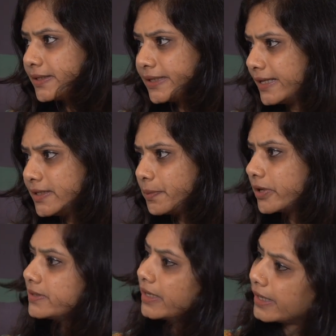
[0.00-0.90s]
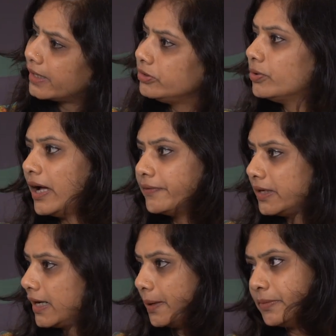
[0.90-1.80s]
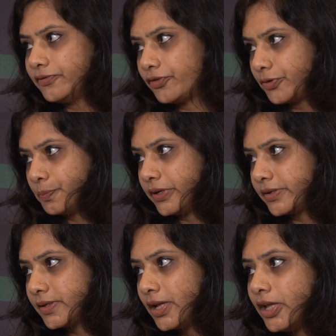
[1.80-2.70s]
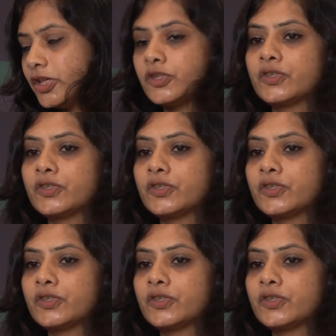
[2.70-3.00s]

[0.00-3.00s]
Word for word: sense because again you have the carbon footprints. Right.